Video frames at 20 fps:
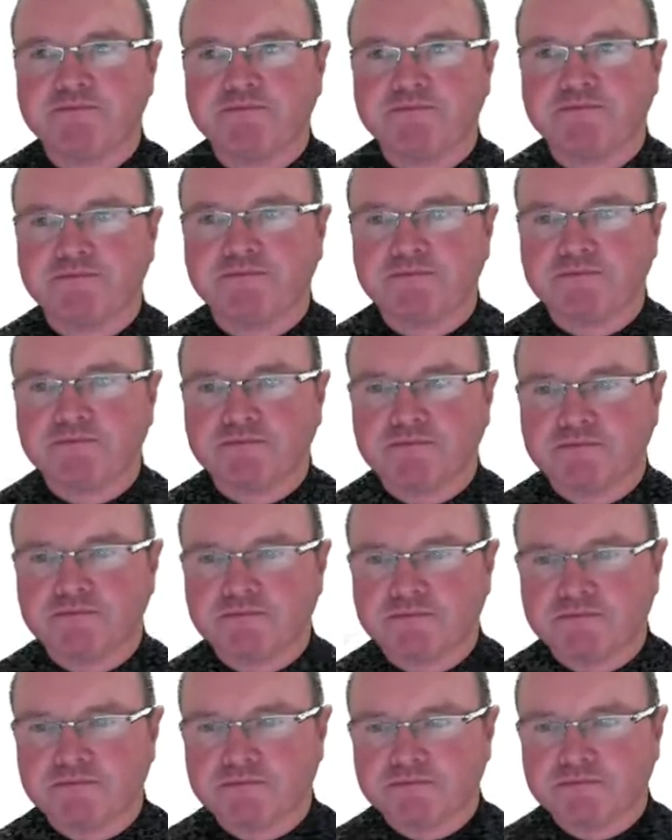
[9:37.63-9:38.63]

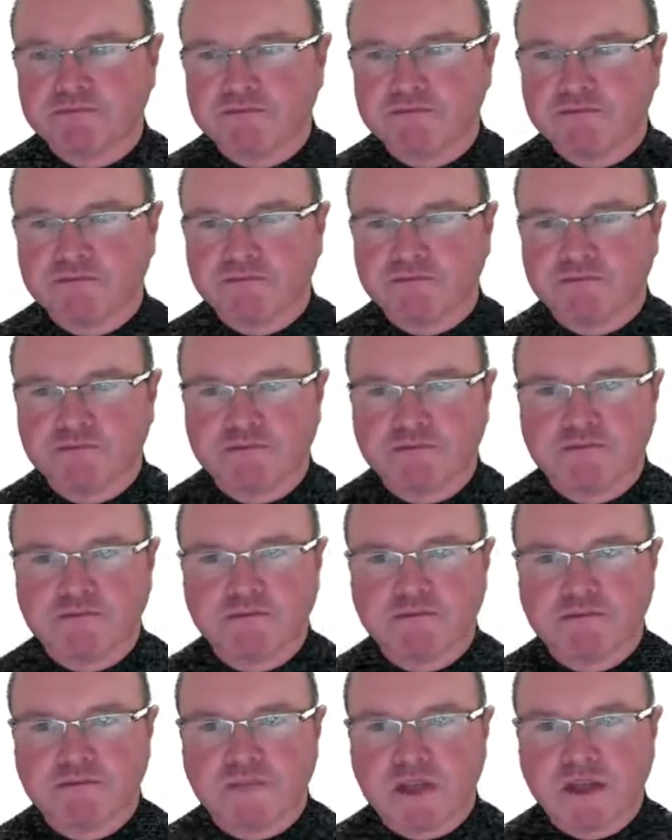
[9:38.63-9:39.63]

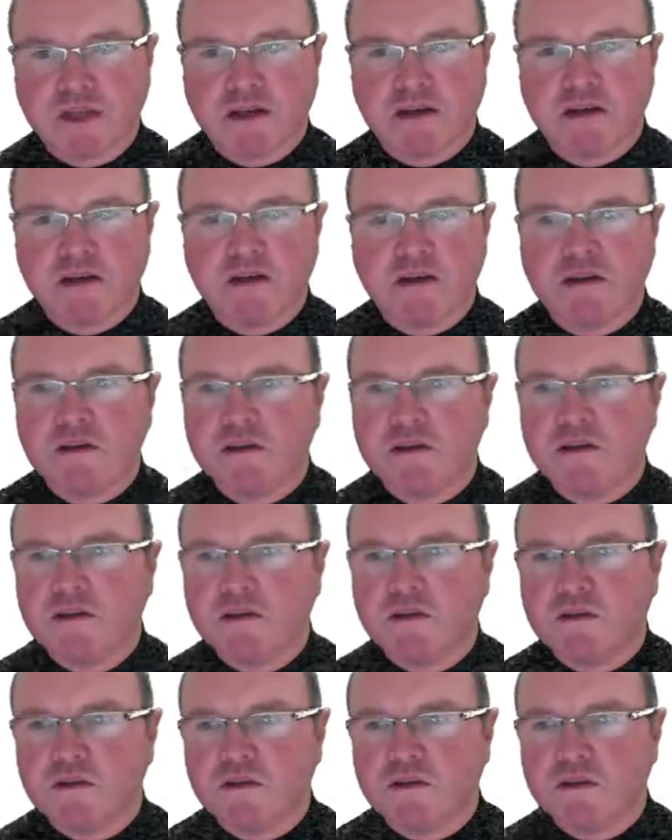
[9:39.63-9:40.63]

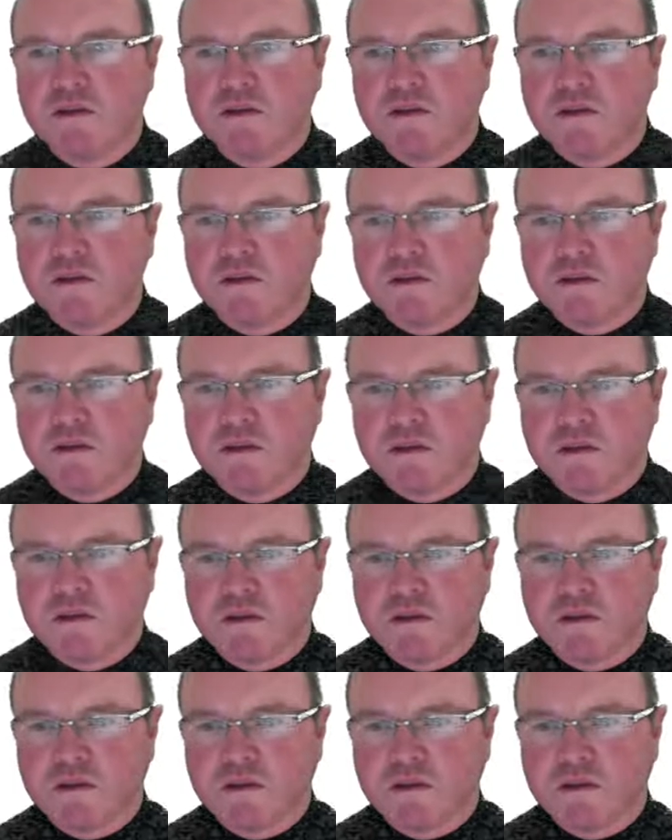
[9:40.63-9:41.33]
No one is speaking in this clip.